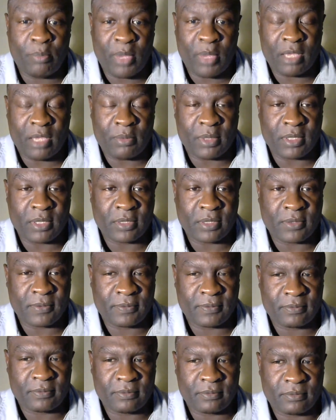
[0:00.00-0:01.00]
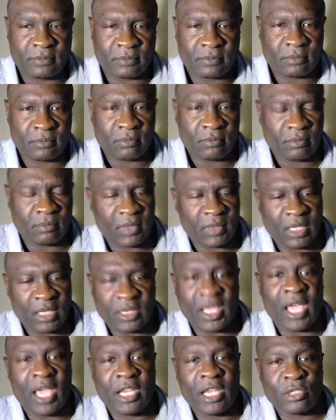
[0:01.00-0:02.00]
babies.
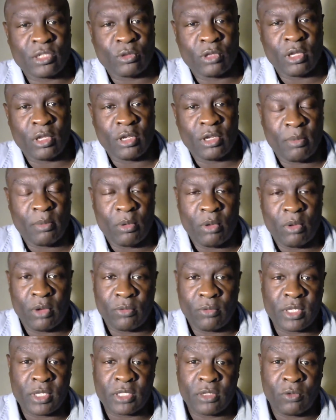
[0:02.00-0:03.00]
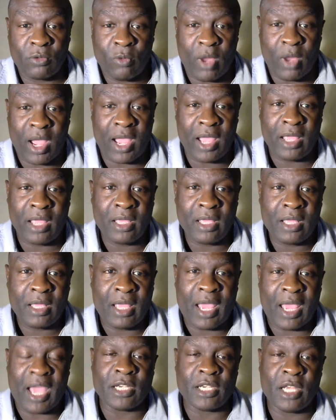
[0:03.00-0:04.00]
That is the number one reason why
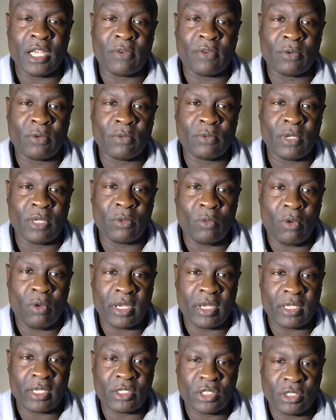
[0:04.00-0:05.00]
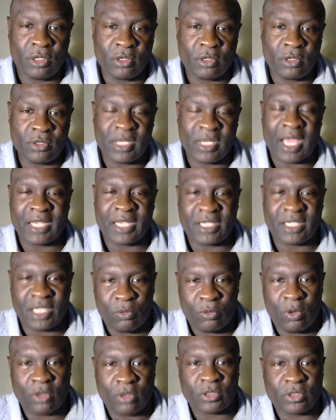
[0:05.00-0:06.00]
I never really wanted children. I
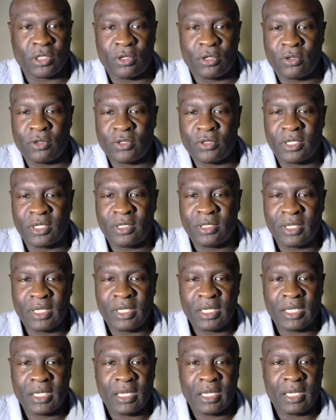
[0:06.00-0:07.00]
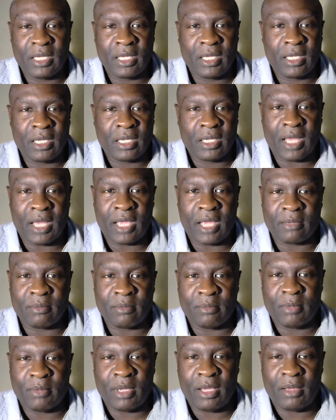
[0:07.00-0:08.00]
did want children, like
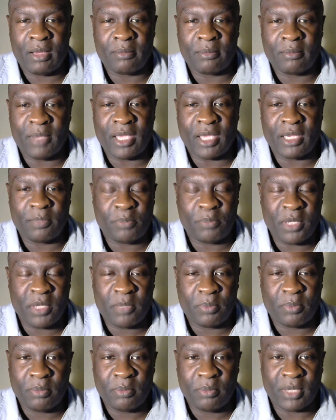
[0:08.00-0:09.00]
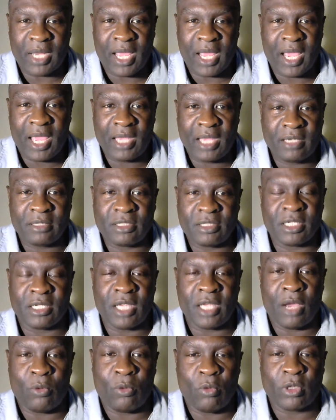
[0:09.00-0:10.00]
many people, but I did
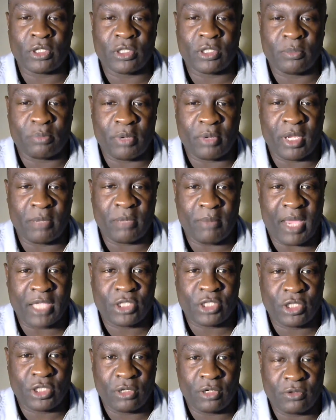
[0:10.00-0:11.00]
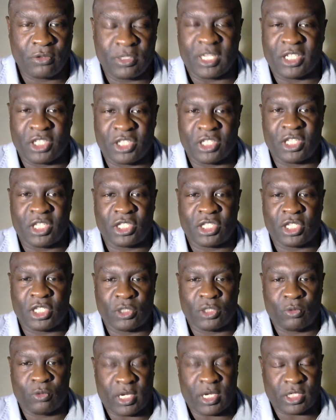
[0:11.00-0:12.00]
not want to bring my children into this
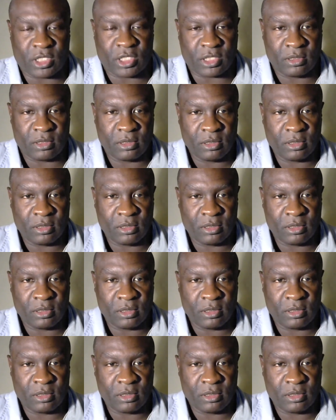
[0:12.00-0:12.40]
situation